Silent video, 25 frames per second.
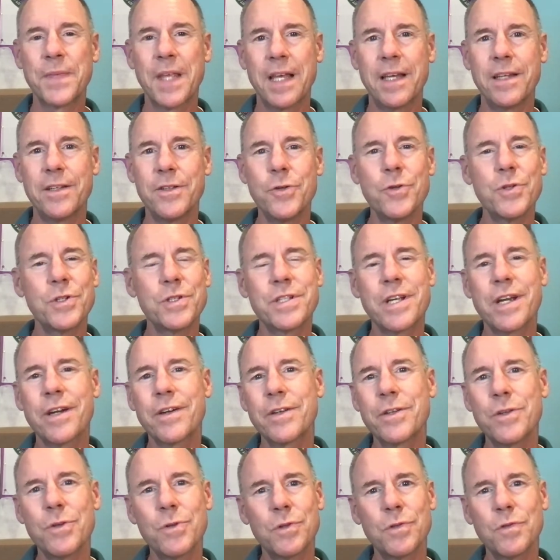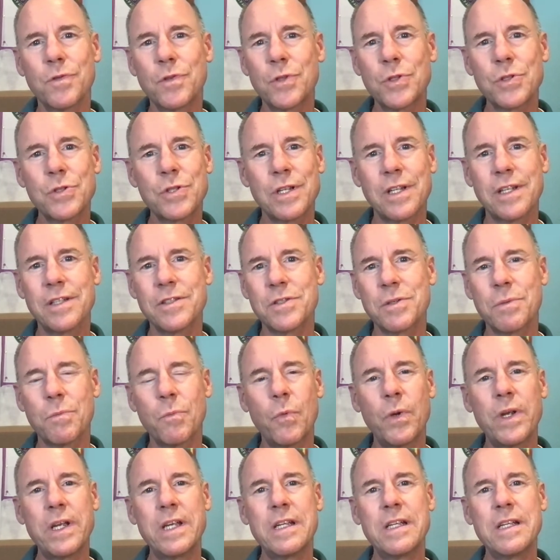In Unitarian Universalism,
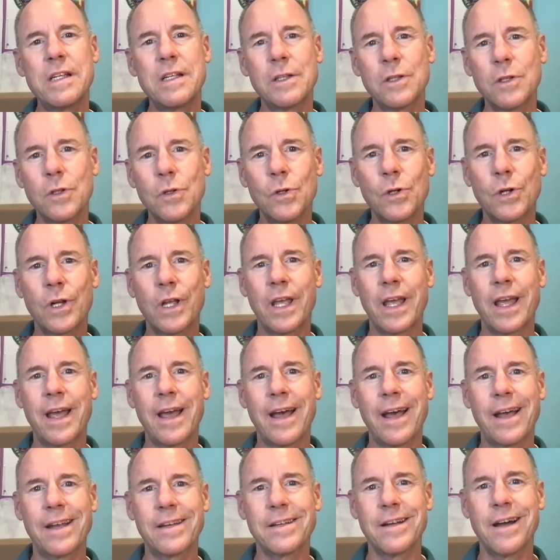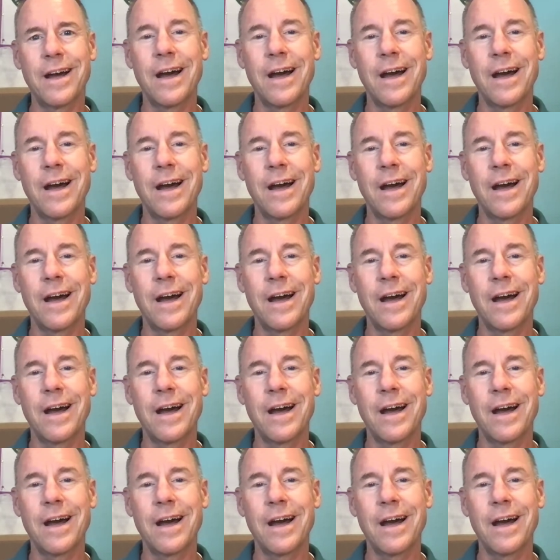we look at